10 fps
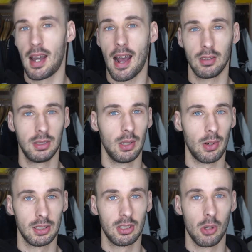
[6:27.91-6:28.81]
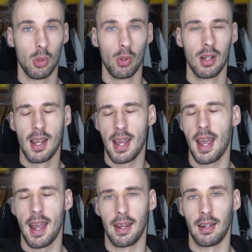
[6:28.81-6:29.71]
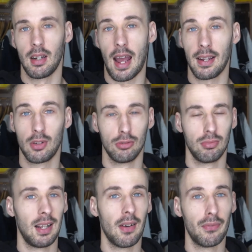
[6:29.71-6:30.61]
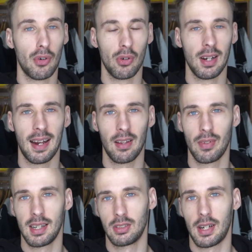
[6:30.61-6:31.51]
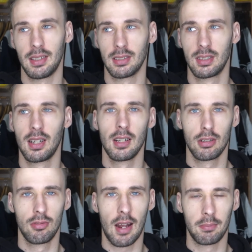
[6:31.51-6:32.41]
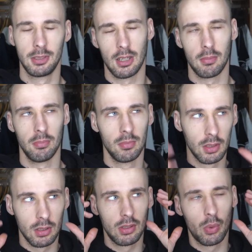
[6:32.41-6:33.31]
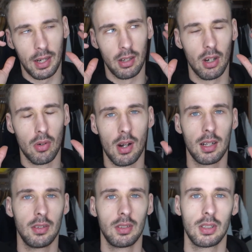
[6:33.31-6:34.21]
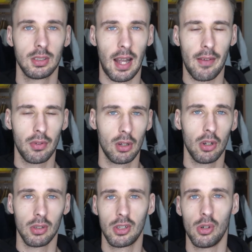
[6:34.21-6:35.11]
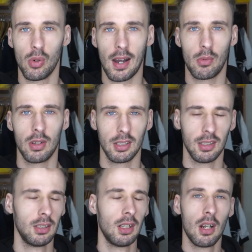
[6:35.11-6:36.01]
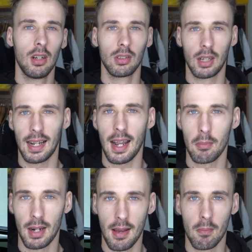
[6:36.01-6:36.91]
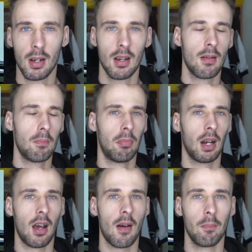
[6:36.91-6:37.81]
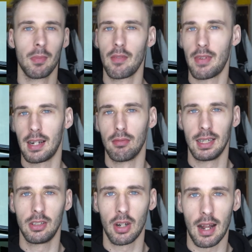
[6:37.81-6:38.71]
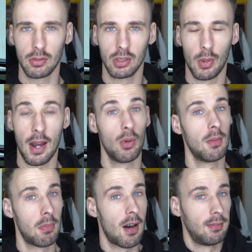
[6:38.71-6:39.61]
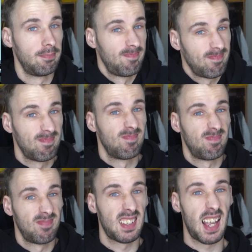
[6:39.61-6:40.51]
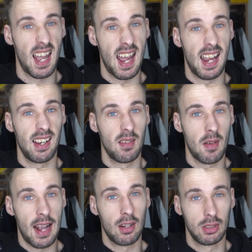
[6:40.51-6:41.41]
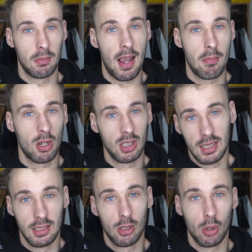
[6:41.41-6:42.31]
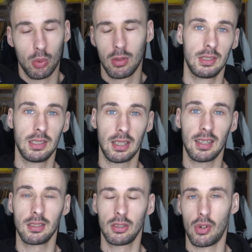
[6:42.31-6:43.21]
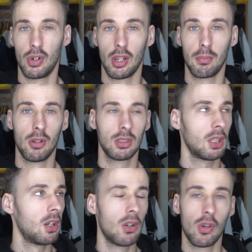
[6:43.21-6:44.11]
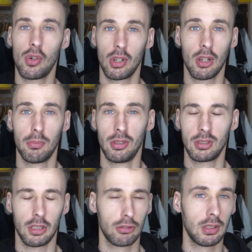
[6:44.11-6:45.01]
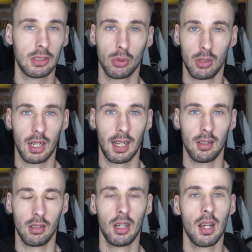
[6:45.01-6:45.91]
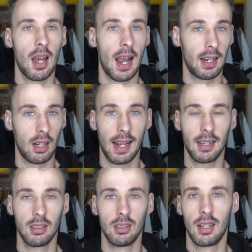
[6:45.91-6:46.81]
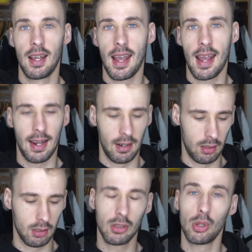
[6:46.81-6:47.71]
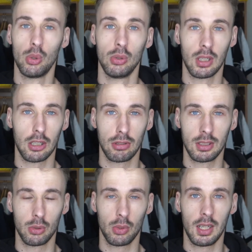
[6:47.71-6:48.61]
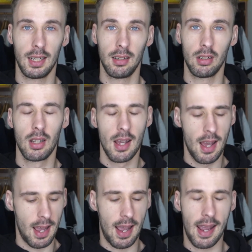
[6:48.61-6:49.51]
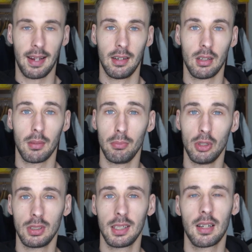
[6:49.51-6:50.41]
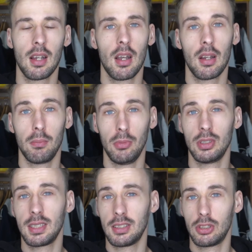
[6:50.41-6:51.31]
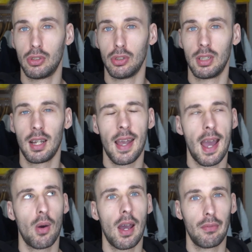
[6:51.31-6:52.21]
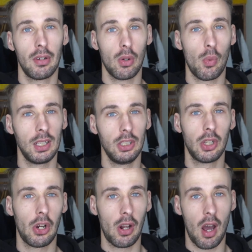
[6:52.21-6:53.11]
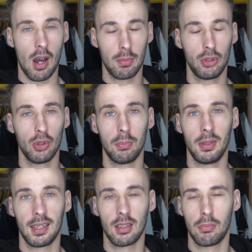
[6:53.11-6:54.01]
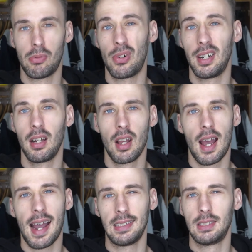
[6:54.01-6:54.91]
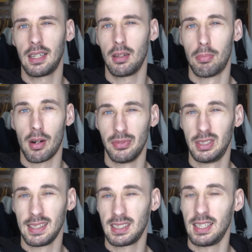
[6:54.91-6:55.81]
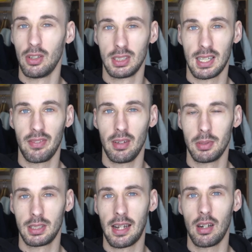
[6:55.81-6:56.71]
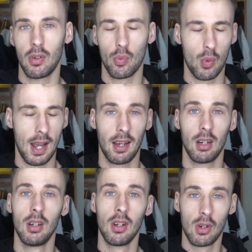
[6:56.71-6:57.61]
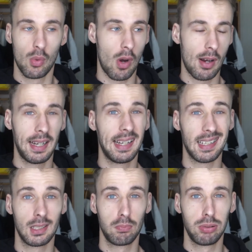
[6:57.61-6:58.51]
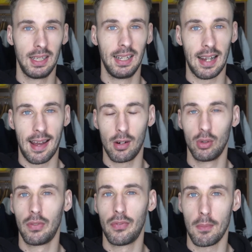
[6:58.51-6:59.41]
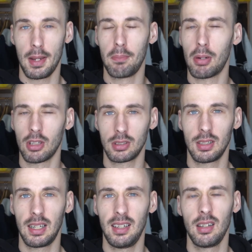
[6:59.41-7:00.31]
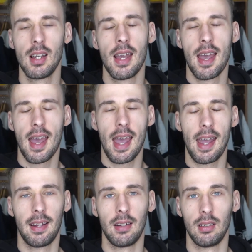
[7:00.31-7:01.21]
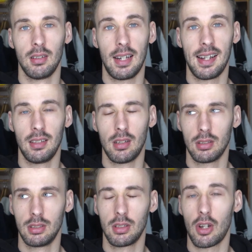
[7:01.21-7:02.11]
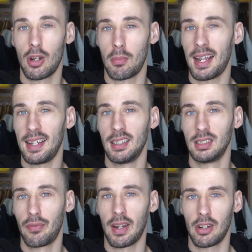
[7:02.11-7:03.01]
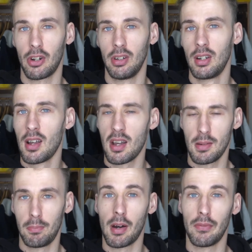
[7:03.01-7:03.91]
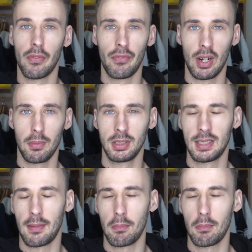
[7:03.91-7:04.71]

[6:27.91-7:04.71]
I was still at school and I couldn't really afford anything, so I just grabbed some $20 ones because I thought it looked cool. I wanted to look like Eminem, but that didn't really turn out too well. But hey, I got some AirPods. It's cool. Since I listen to audiobooks are crystal clear. I like it, and calls are crystal clear, and music is good. However, when you turn it up to a particular point, I'd say above 60 or 70%, where one, it gets pretty loud for me personally, and it does hurt my ears if I go above the 30%